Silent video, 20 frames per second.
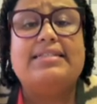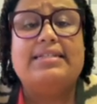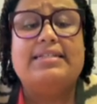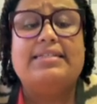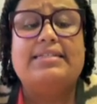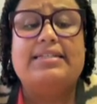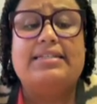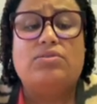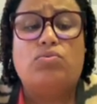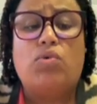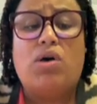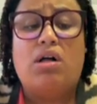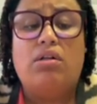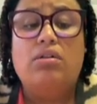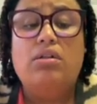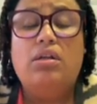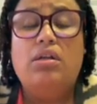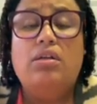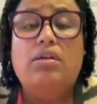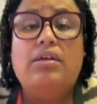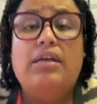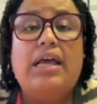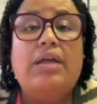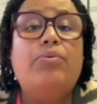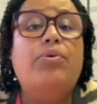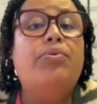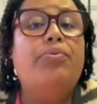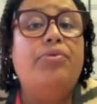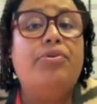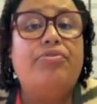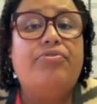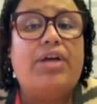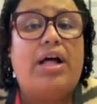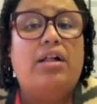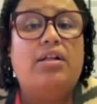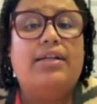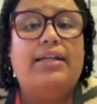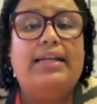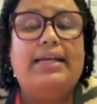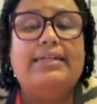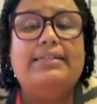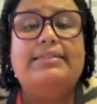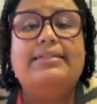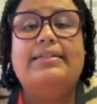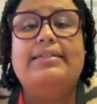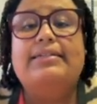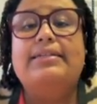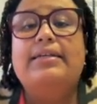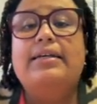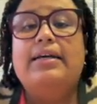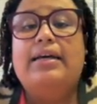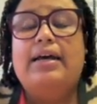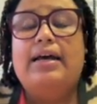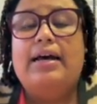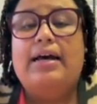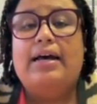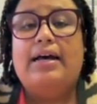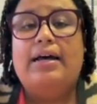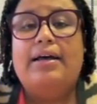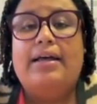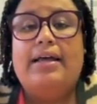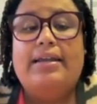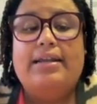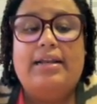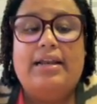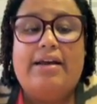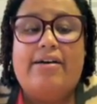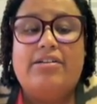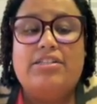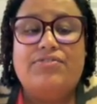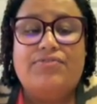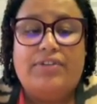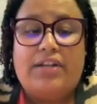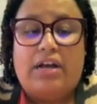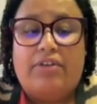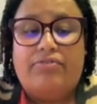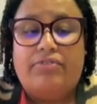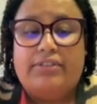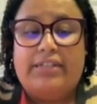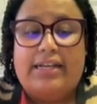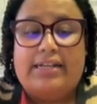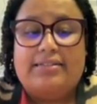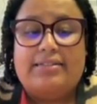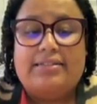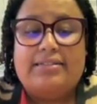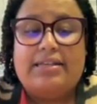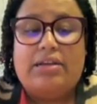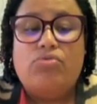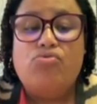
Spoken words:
list as well, and we would have calculated an allowance for doubtful debts.